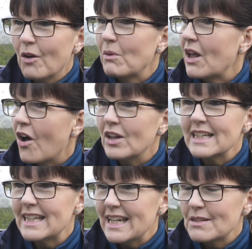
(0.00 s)
when all
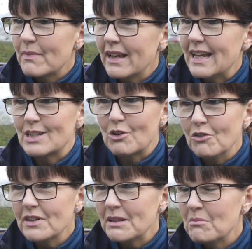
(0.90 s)
he sees me is
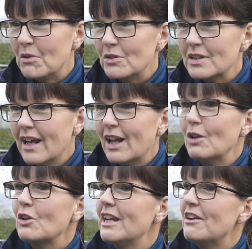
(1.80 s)
covered in mud,
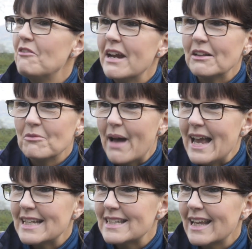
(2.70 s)
looking a real
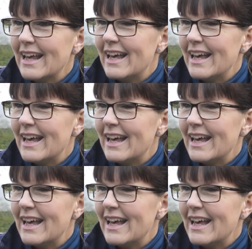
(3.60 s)
mess,